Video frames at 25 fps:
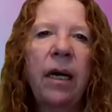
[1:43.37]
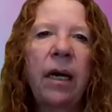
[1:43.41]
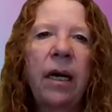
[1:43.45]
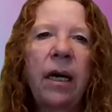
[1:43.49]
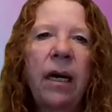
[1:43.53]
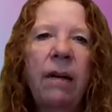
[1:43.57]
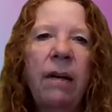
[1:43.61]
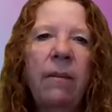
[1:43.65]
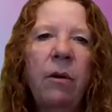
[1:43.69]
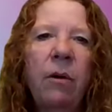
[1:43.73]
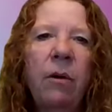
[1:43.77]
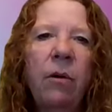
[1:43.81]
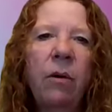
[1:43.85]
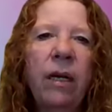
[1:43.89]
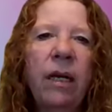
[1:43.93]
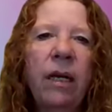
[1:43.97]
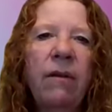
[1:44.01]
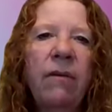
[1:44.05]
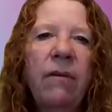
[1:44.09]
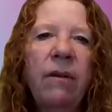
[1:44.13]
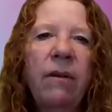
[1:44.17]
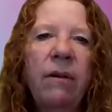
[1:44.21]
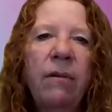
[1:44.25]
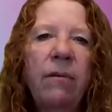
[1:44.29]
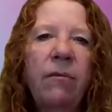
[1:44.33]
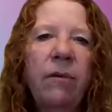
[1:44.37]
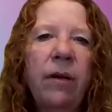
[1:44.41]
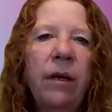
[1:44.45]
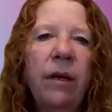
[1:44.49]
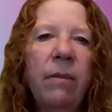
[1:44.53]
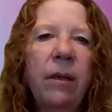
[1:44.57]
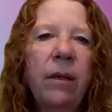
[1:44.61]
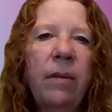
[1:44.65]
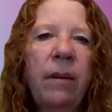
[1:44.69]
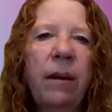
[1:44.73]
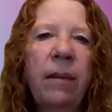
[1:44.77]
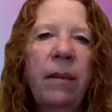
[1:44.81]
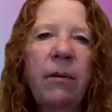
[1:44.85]
or even
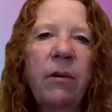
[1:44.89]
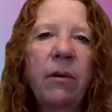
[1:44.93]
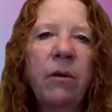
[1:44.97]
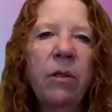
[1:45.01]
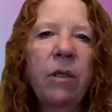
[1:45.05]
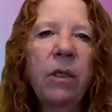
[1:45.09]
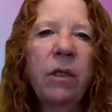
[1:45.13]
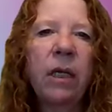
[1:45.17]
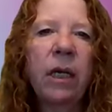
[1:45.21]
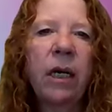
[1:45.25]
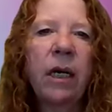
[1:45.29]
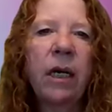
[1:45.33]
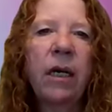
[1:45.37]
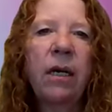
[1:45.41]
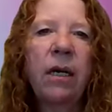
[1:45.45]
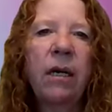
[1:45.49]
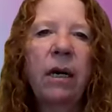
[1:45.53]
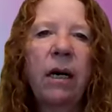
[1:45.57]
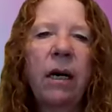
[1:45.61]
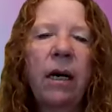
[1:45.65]
family members,